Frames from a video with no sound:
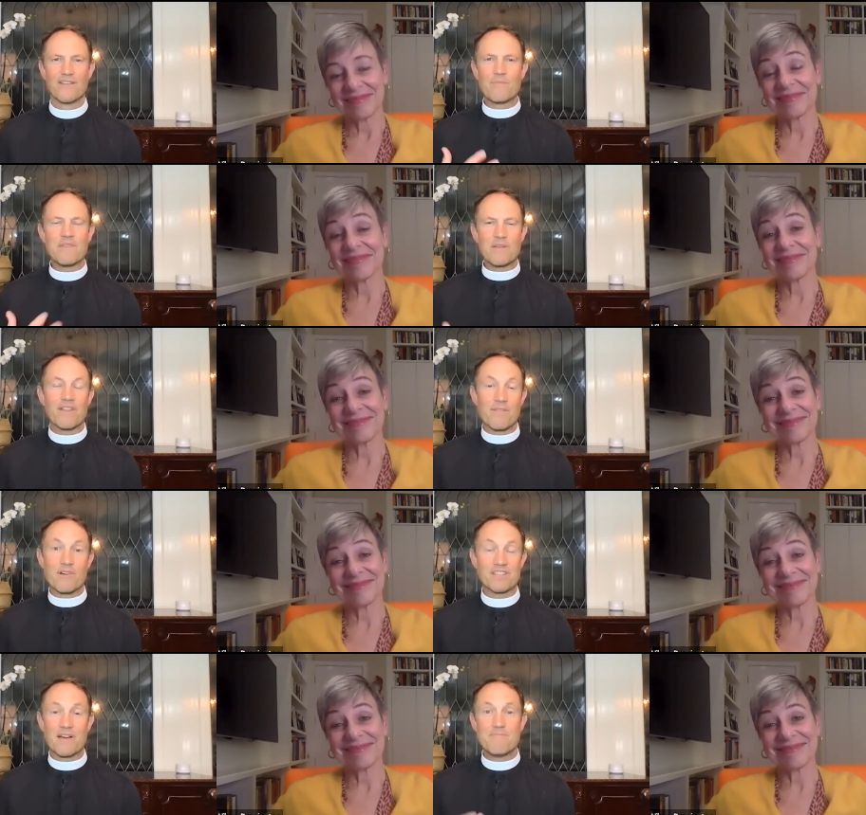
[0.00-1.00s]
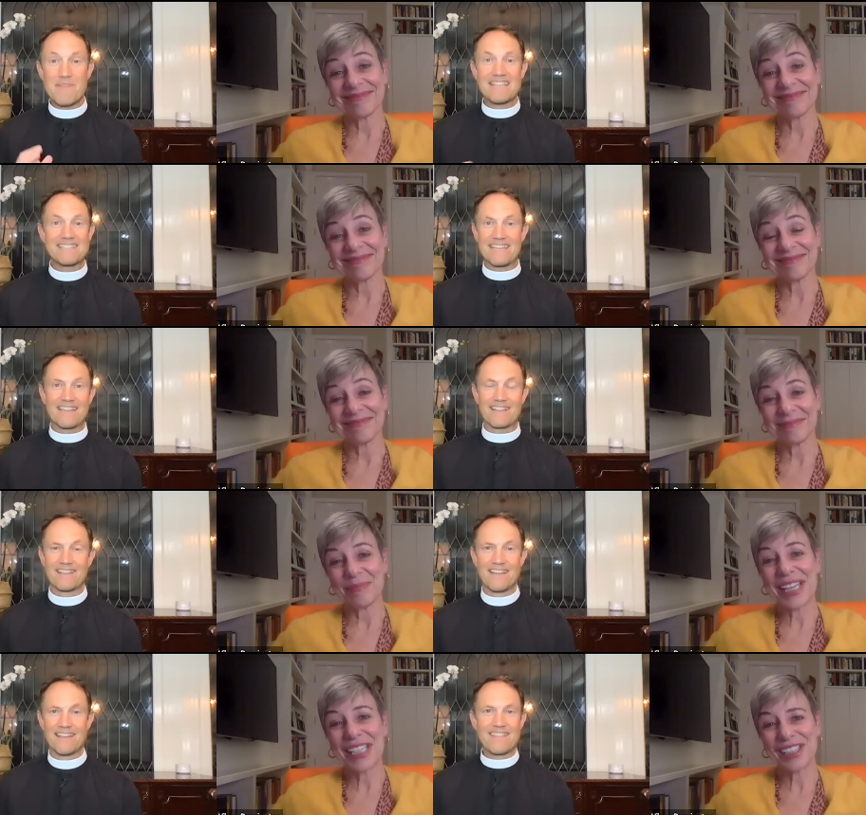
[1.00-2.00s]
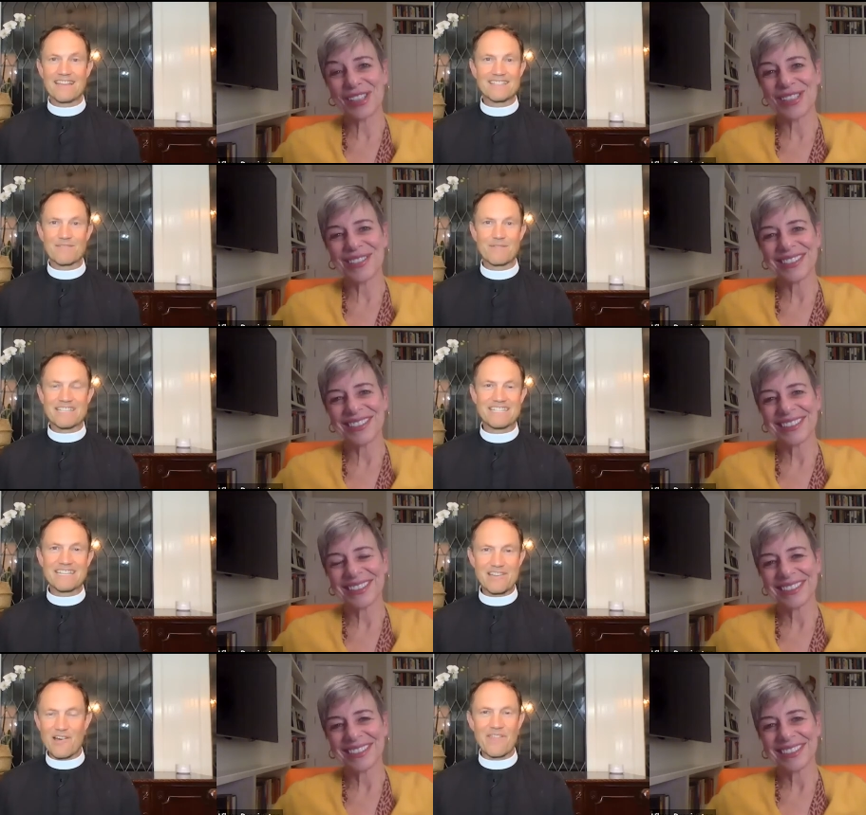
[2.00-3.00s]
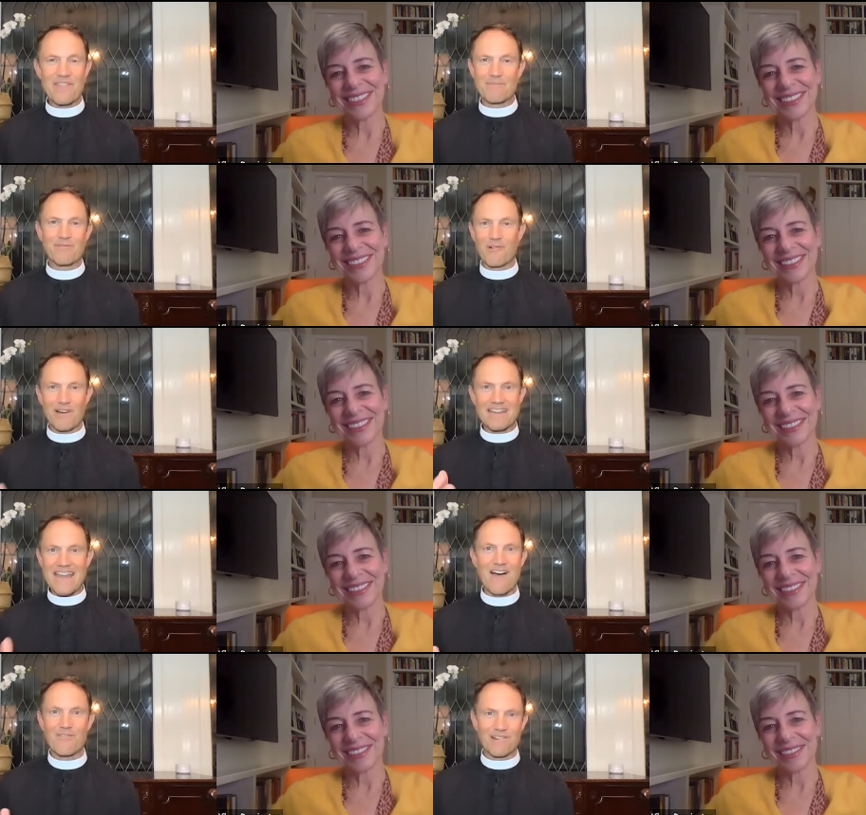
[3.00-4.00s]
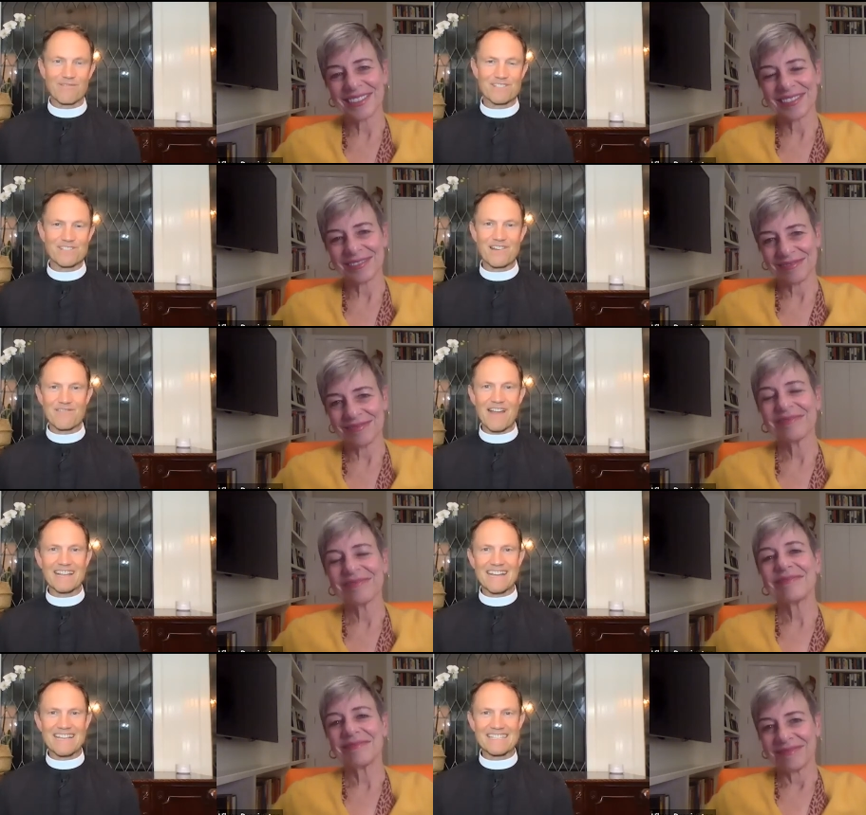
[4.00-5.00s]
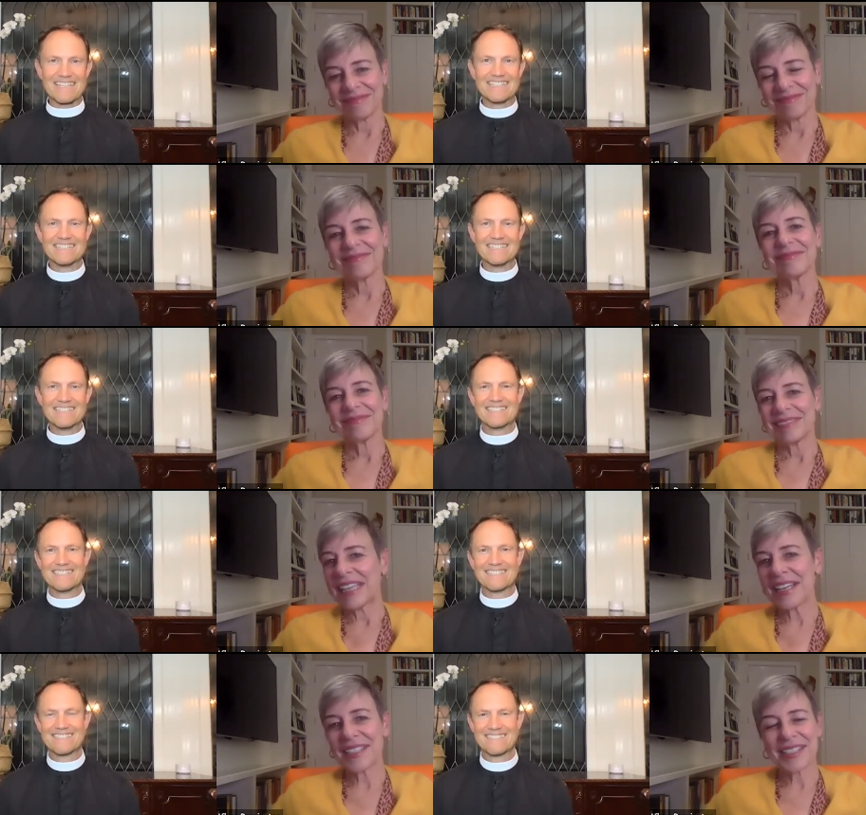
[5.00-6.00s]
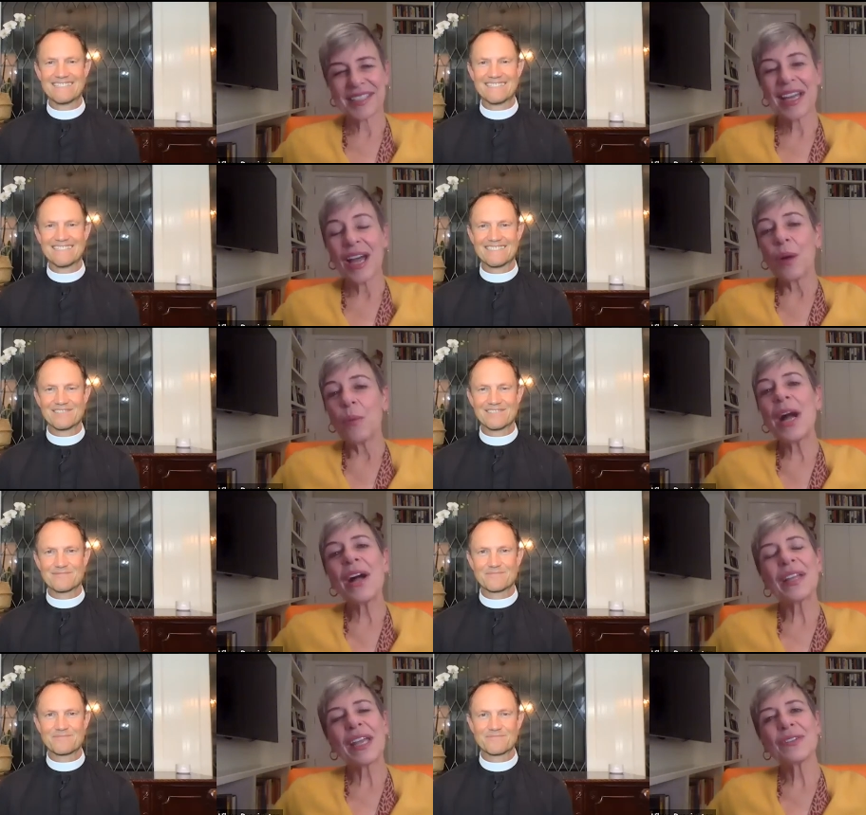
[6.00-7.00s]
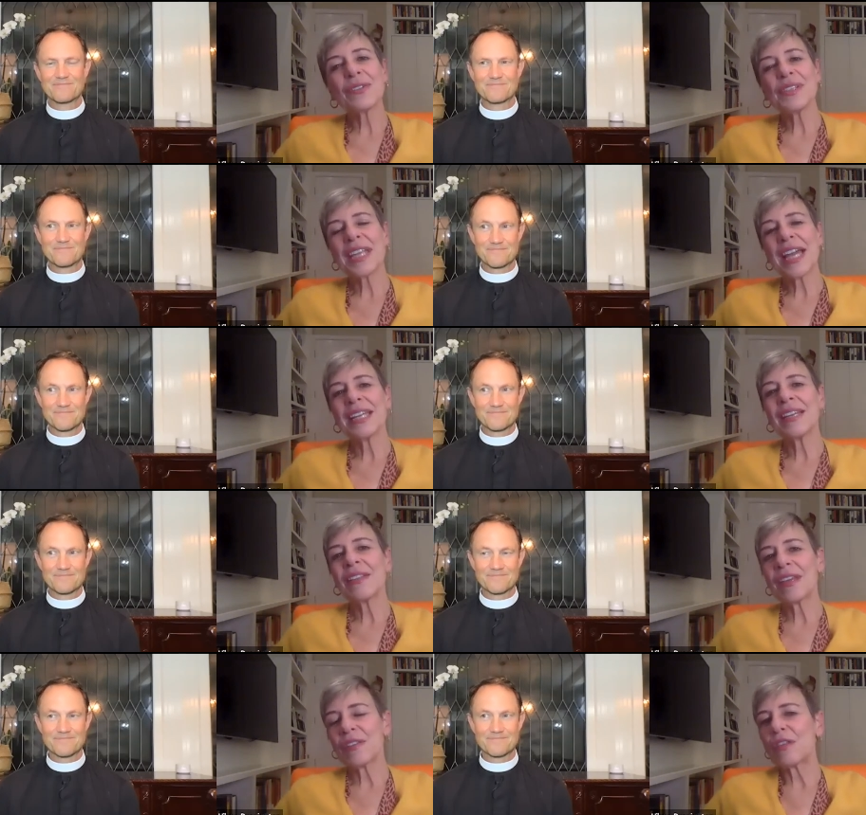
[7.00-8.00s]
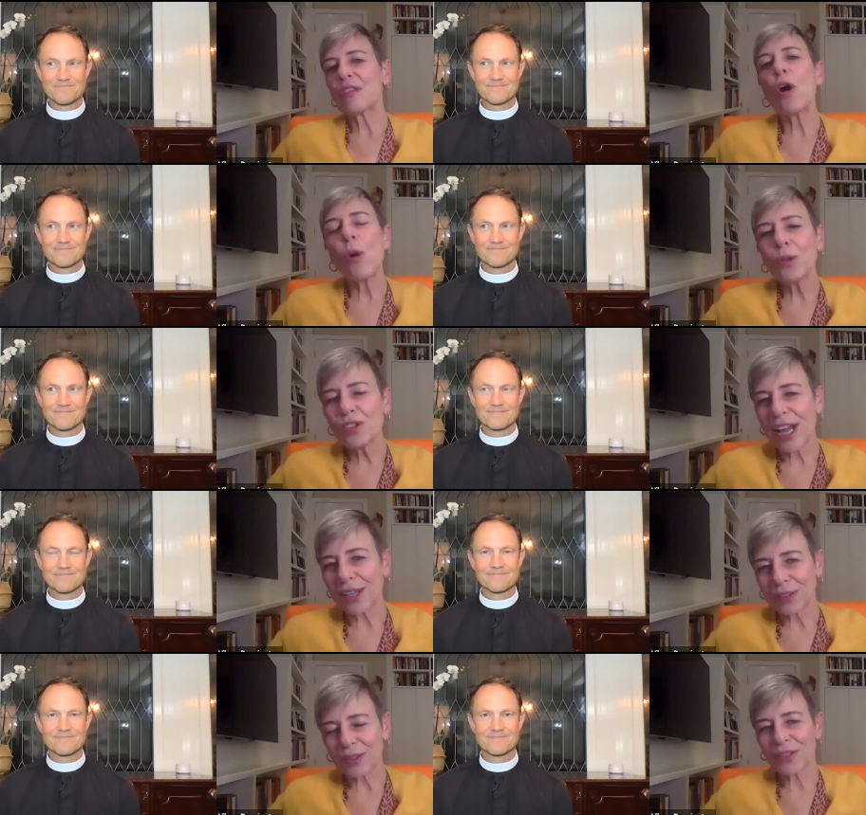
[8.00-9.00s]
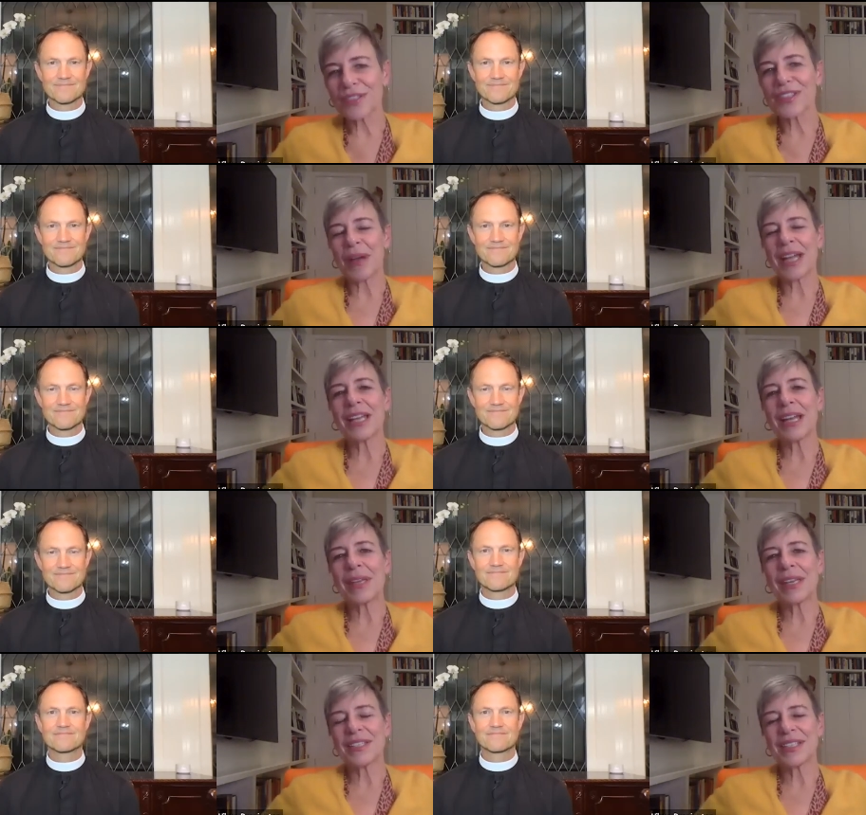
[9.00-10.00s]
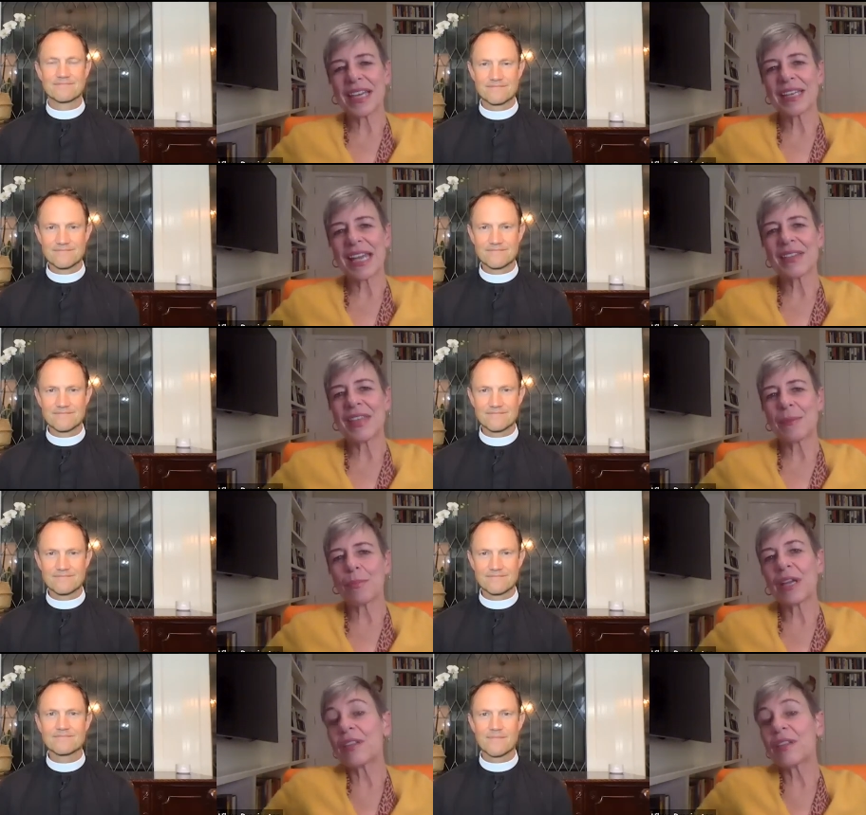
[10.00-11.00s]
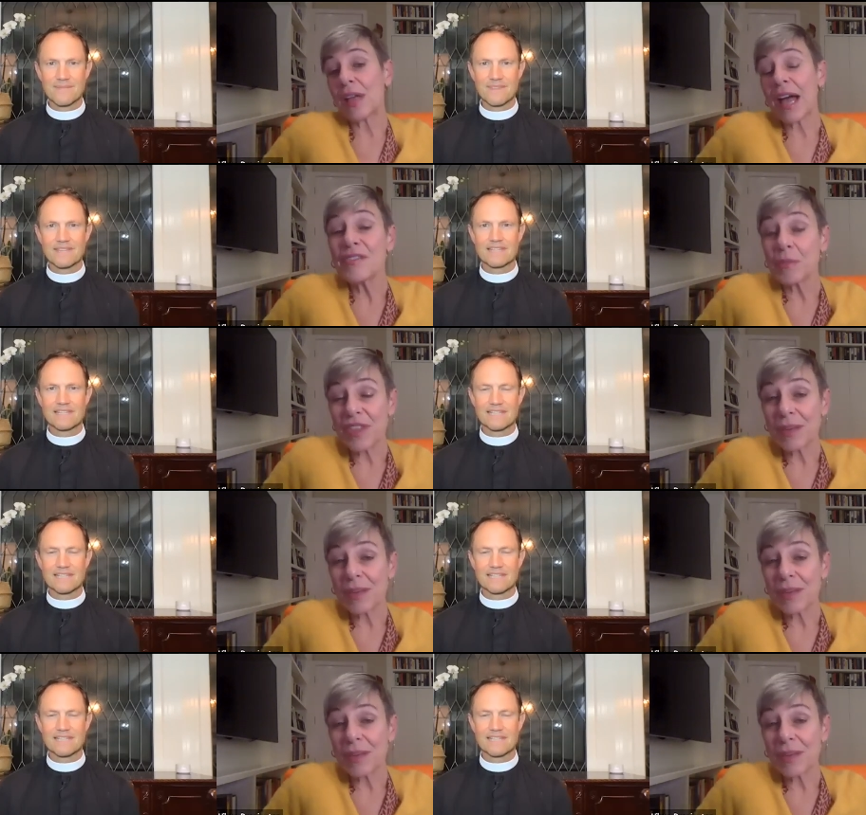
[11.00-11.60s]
Speaker 1: for me, one of the most amazing things that we just didn't know that before. And now we're, we're starting to recognize it.
Speaker 2: Yes. Well, and understanding that, that the whole child learns, right? I mean, it's, and, and they bring their lives with